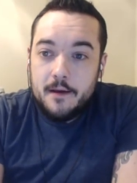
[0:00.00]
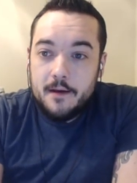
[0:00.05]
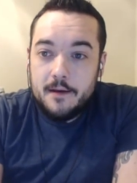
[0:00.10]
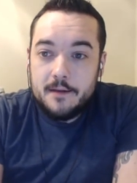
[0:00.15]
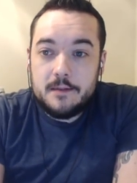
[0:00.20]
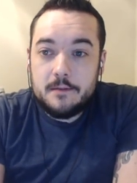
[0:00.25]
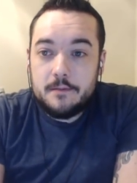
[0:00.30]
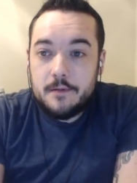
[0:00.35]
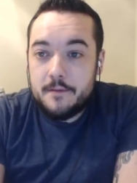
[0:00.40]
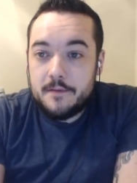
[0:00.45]
Uh,
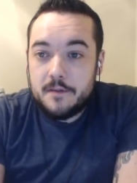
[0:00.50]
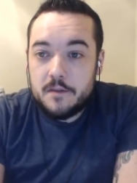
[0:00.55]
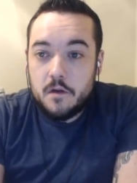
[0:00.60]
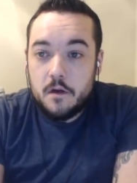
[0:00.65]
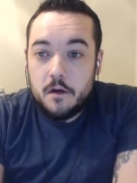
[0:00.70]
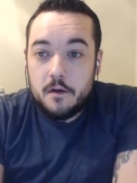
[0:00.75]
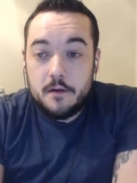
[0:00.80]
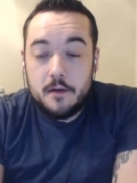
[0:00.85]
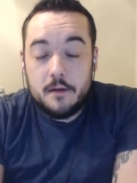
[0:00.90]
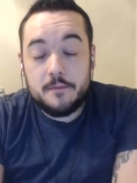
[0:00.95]
sometimes this
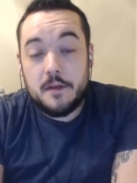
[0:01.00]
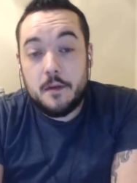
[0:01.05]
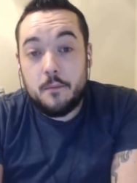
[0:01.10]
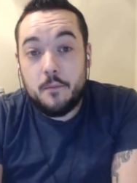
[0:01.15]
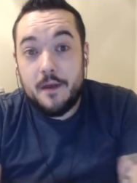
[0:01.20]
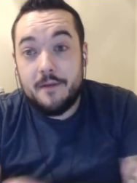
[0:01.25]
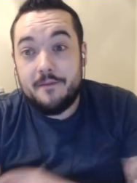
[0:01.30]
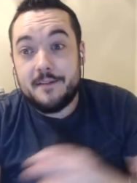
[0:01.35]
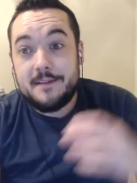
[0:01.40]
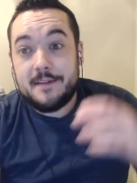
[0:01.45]
card comes
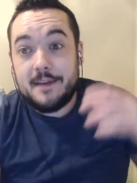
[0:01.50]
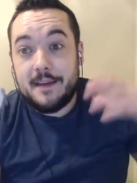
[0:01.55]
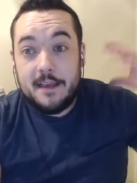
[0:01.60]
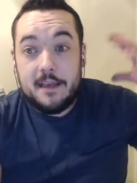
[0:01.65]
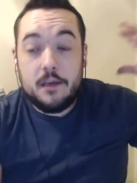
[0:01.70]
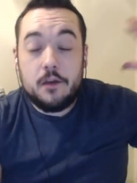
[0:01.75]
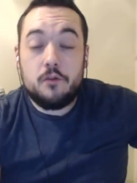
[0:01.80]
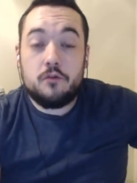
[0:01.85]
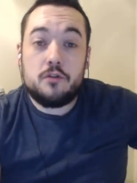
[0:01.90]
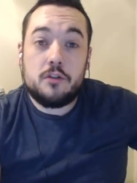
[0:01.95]
up, we have this like
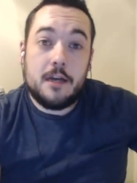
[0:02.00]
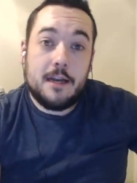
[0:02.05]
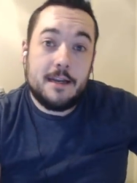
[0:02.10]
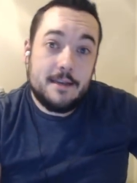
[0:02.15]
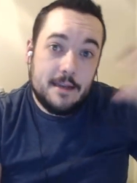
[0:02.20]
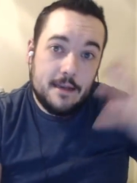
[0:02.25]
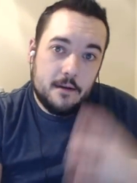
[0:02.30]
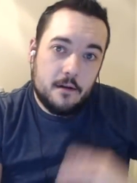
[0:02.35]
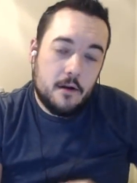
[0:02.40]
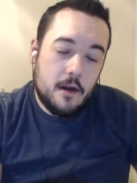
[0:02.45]
huge
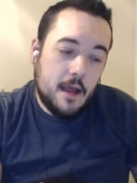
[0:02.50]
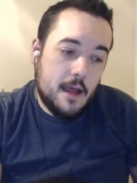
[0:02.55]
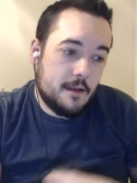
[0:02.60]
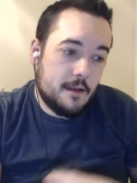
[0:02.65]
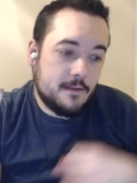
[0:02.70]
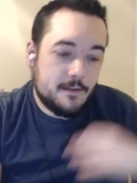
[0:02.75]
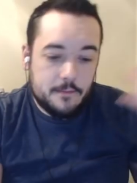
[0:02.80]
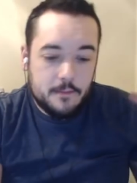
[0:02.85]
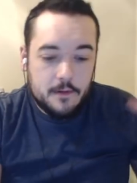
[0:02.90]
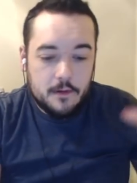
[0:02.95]
idea in our
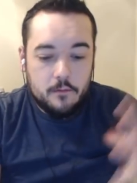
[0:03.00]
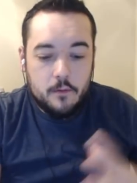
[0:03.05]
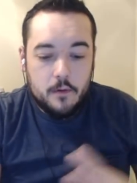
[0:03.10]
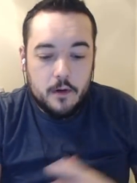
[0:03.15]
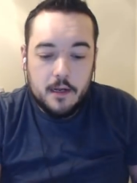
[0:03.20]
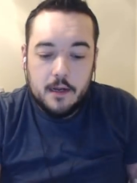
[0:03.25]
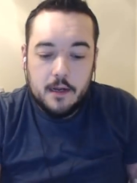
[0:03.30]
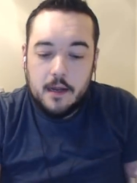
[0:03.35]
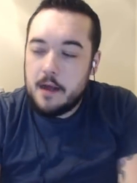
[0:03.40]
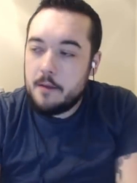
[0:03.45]
head, something we
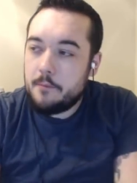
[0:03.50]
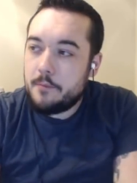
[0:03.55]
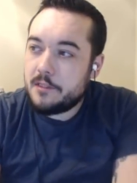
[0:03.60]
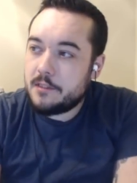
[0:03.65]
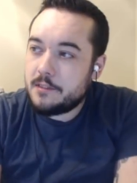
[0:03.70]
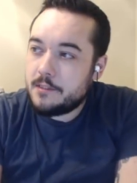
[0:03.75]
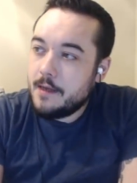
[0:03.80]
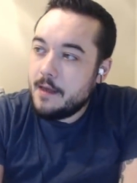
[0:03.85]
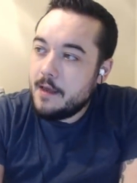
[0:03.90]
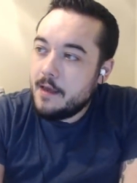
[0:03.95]
want to
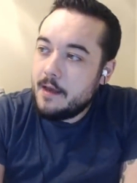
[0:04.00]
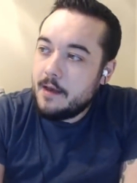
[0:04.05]
accomplish,